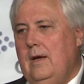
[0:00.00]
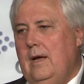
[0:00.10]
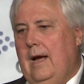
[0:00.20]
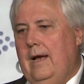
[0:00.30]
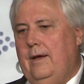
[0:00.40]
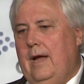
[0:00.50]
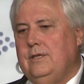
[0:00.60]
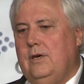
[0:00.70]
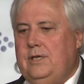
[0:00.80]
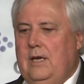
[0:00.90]
And
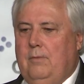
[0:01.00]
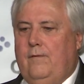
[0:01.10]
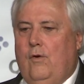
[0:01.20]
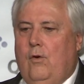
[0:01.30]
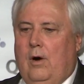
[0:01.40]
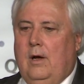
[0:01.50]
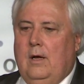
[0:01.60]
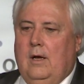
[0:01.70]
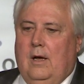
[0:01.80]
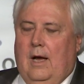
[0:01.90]
as I said before,
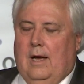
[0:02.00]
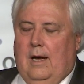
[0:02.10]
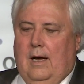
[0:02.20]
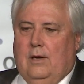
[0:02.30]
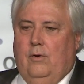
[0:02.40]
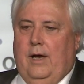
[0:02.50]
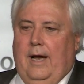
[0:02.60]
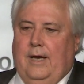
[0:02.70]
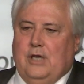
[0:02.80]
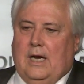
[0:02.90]
a good
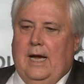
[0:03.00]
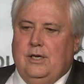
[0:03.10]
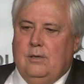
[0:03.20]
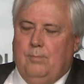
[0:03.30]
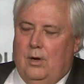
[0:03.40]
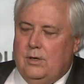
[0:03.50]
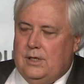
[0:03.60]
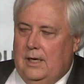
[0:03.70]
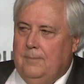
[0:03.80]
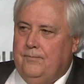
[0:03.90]
education policy